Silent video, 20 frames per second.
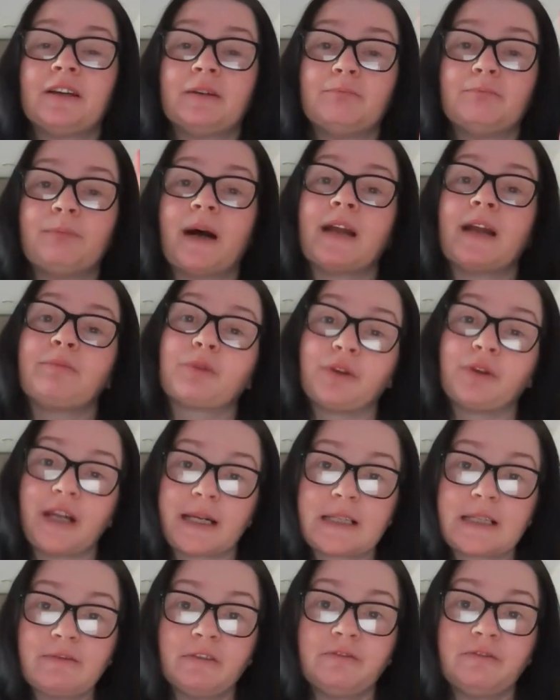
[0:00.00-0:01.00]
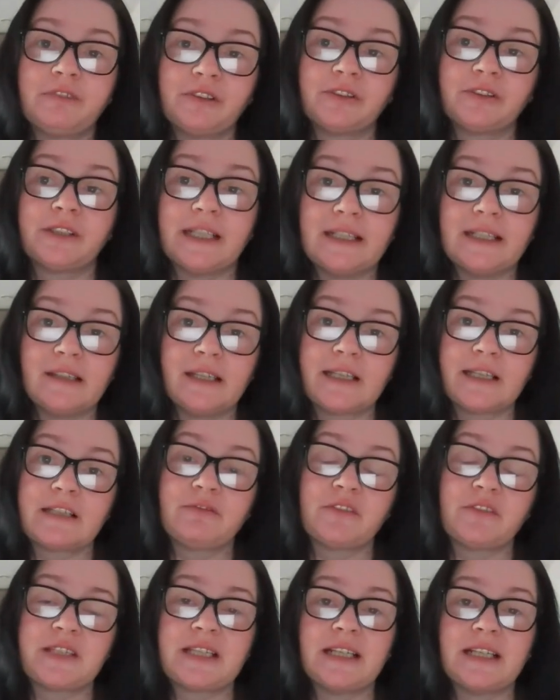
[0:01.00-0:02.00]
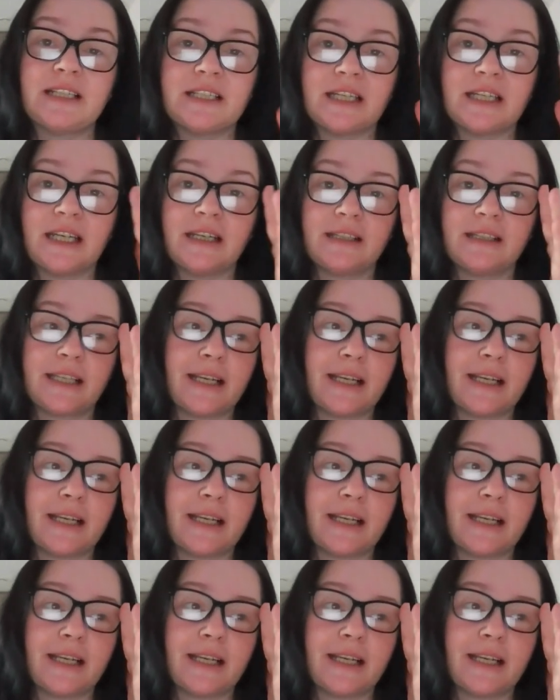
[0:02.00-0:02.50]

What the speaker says: my products fulfilled in this facility,